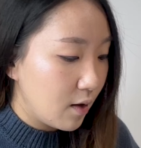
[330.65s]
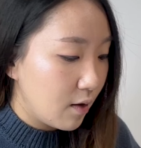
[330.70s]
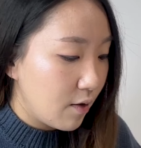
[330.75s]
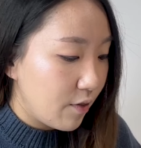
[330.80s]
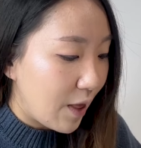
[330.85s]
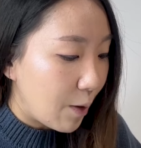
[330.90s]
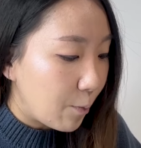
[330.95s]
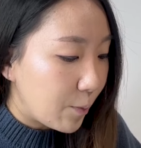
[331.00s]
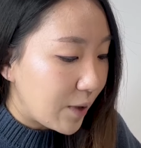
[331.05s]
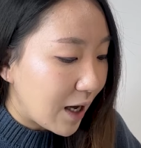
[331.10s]

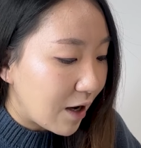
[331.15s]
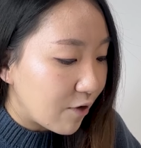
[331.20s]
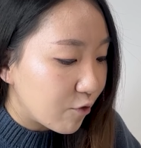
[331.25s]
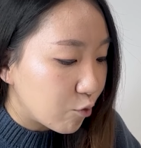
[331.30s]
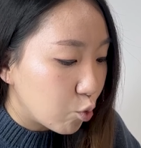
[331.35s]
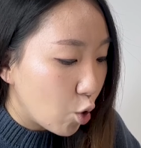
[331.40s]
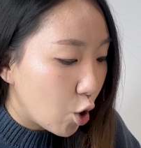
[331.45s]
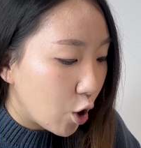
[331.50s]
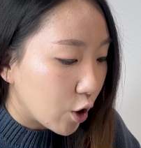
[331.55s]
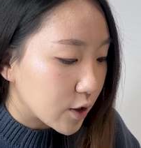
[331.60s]
Then we have
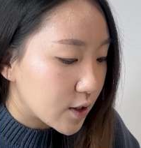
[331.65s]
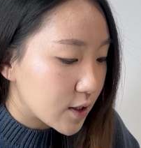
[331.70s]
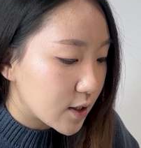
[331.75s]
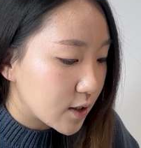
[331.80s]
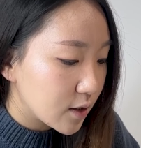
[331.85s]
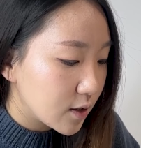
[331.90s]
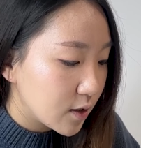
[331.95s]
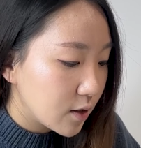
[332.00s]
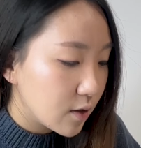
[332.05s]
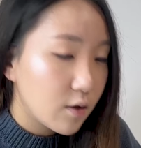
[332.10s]
what.
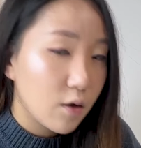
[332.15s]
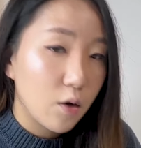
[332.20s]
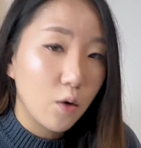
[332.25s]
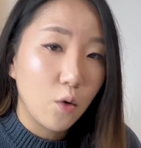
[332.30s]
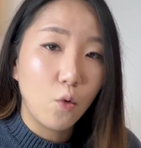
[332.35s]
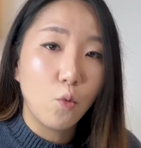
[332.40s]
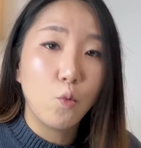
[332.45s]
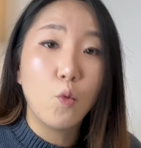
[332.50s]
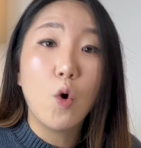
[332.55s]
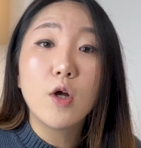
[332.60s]

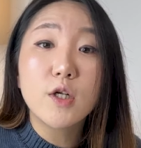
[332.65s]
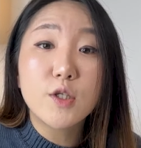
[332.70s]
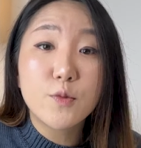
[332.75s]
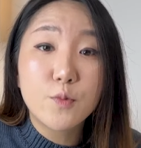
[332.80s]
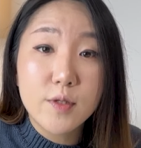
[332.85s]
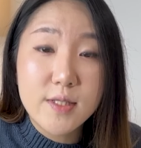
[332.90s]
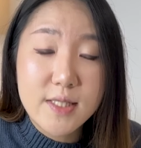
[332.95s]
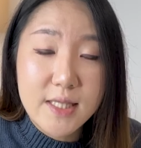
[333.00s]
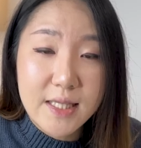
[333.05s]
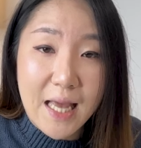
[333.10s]
What
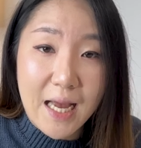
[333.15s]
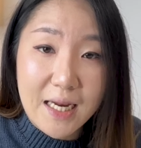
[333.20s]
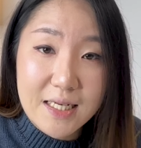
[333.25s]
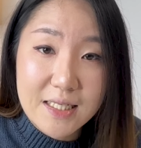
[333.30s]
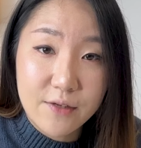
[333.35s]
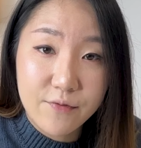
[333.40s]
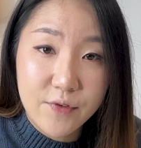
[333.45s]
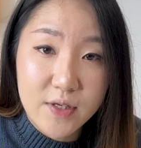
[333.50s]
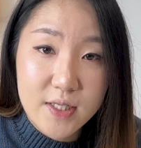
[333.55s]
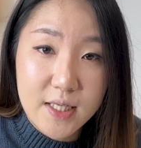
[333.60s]
was the
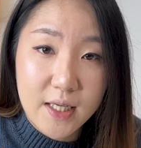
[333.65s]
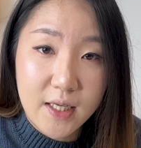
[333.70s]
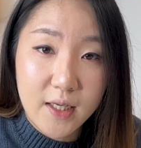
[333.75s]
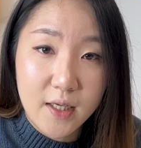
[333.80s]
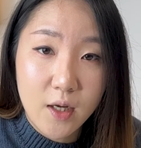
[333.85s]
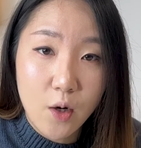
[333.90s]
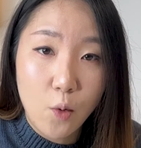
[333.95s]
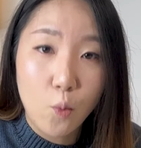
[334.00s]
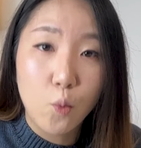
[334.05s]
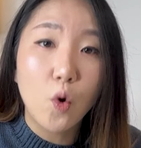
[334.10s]
activity?
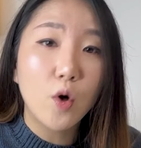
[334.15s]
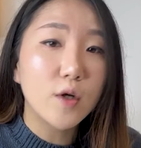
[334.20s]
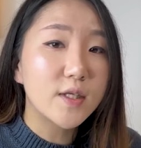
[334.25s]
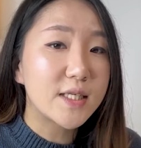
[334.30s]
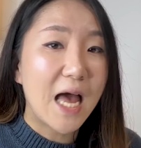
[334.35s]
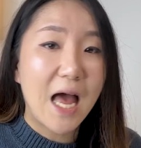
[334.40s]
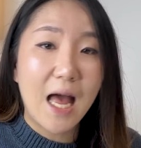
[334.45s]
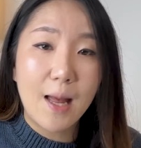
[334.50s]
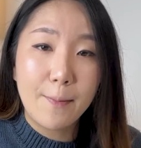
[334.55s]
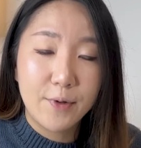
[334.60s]
What
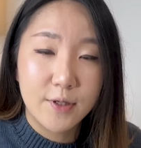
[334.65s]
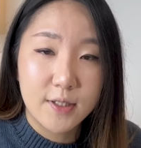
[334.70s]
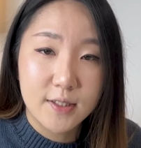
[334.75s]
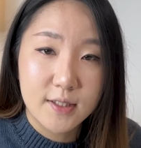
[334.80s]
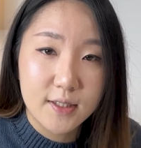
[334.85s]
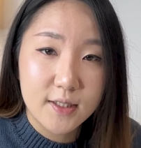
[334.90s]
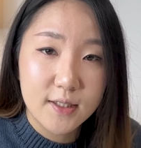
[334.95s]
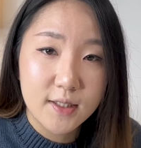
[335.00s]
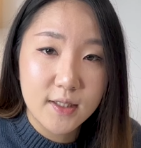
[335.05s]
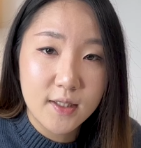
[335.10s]
happened?